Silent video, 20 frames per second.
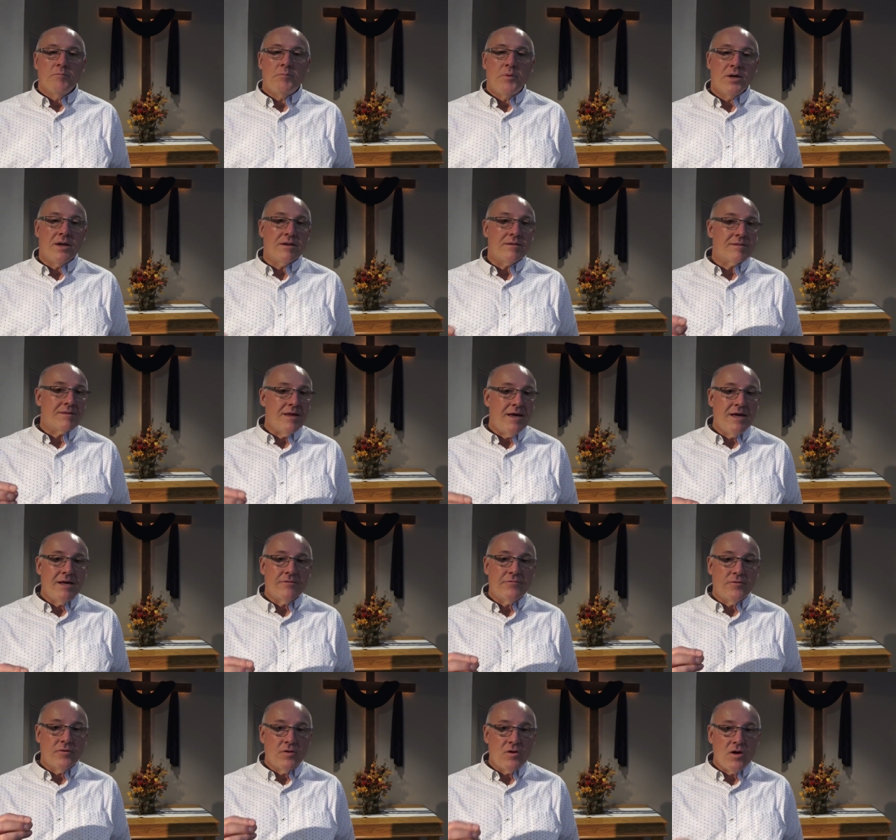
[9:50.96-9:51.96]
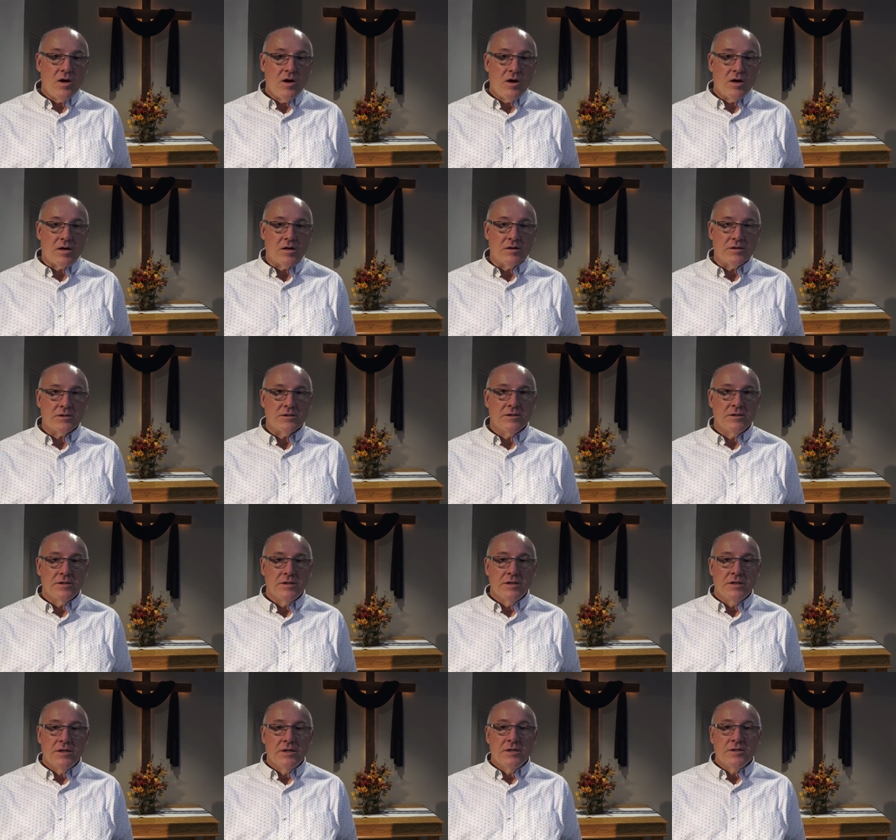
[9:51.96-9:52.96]
But a thankful heart
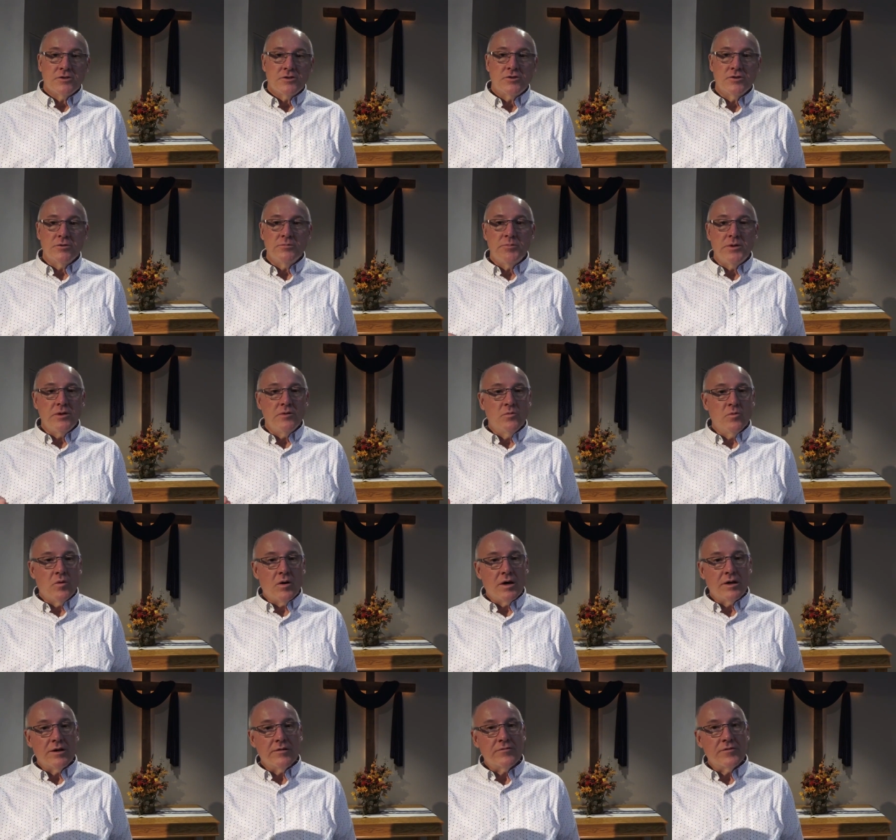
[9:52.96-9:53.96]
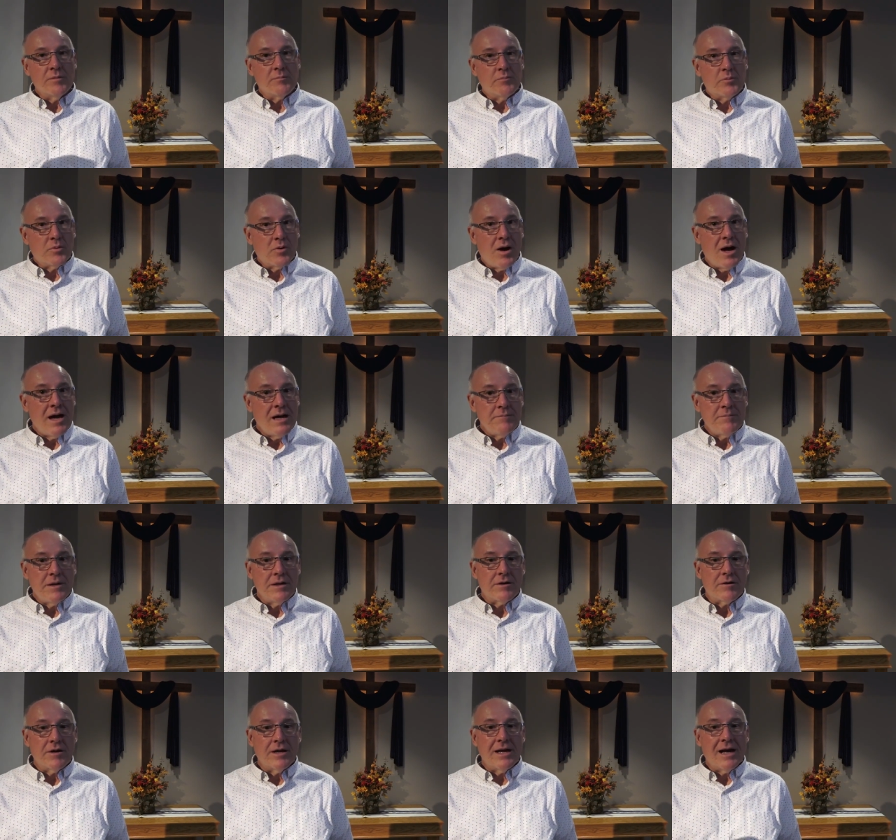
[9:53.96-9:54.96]
should be one of the
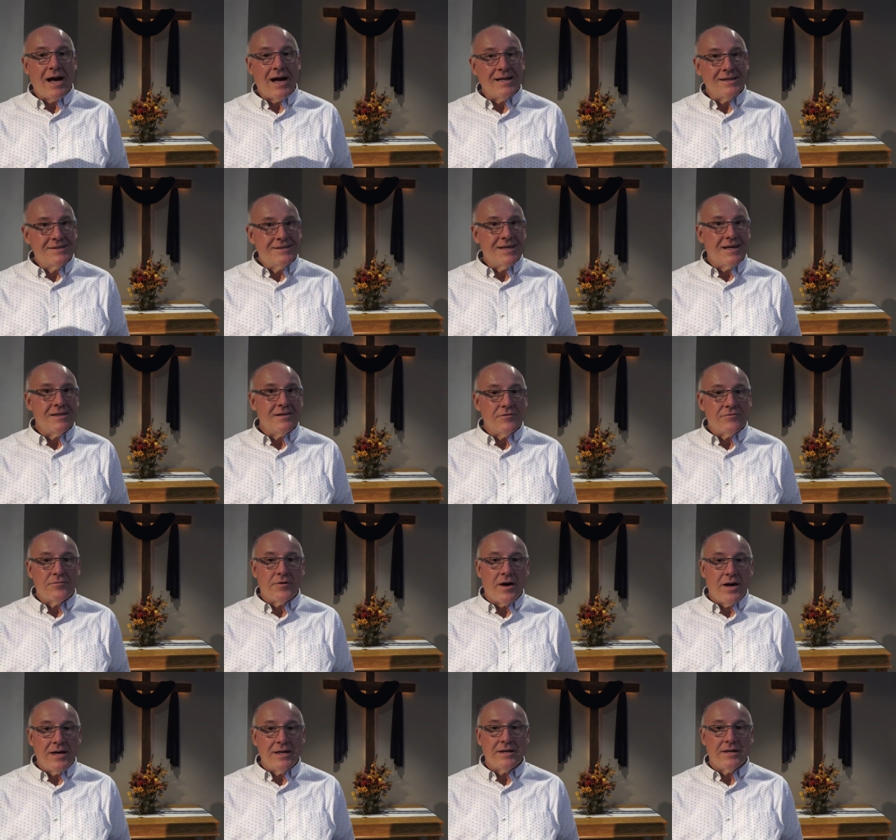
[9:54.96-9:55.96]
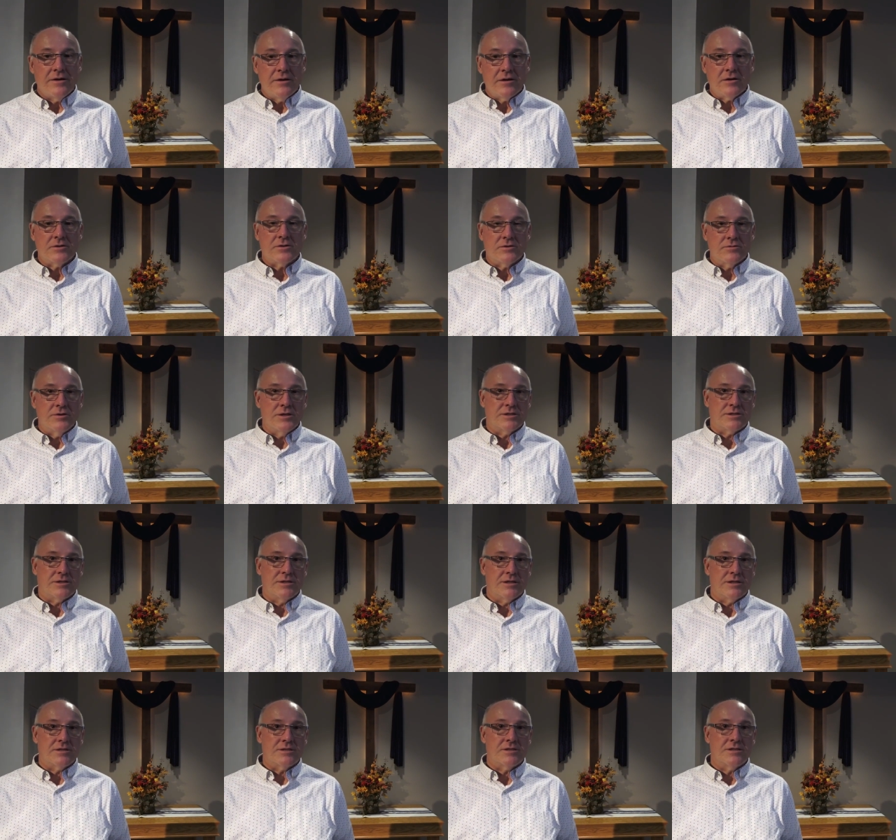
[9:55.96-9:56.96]
primary identifying
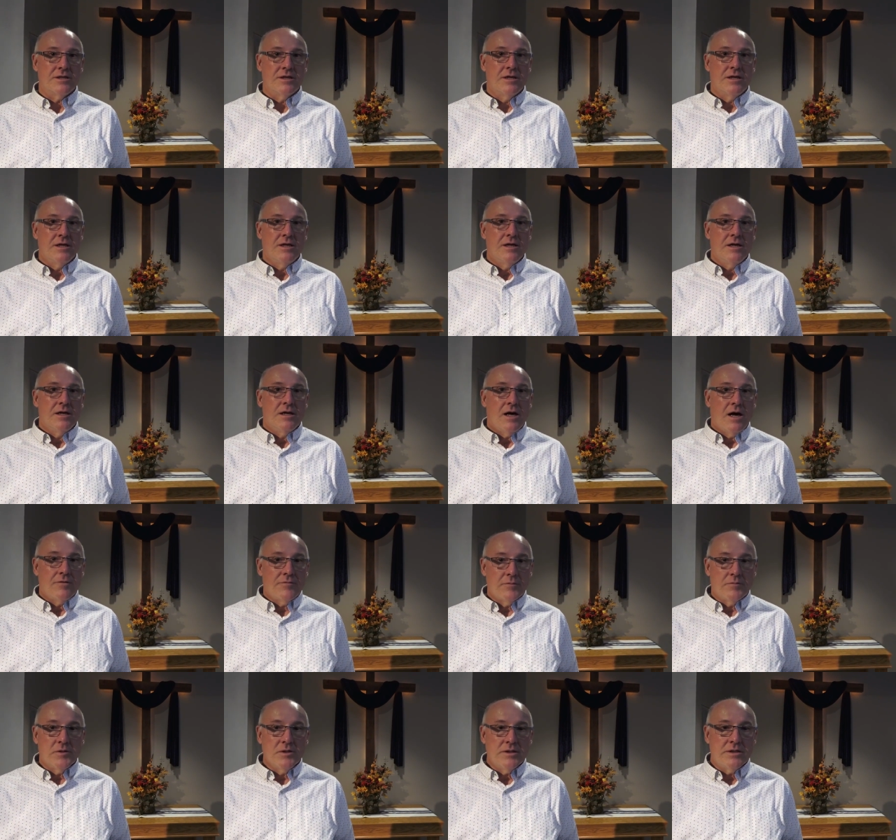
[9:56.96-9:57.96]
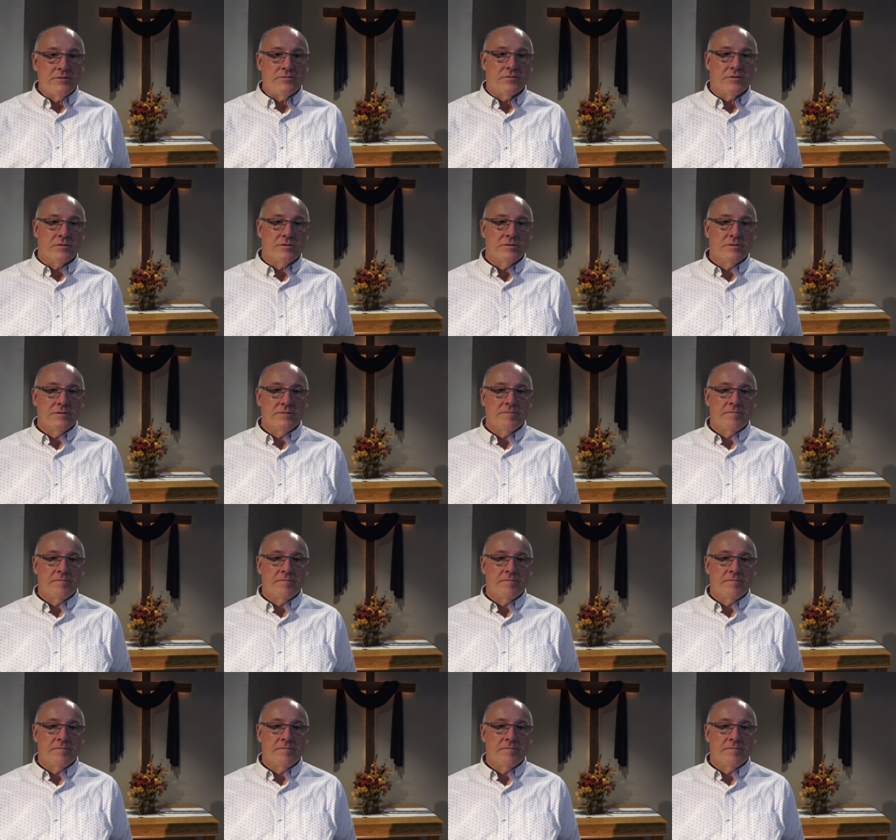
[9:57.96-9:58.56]
characteristics of a believer.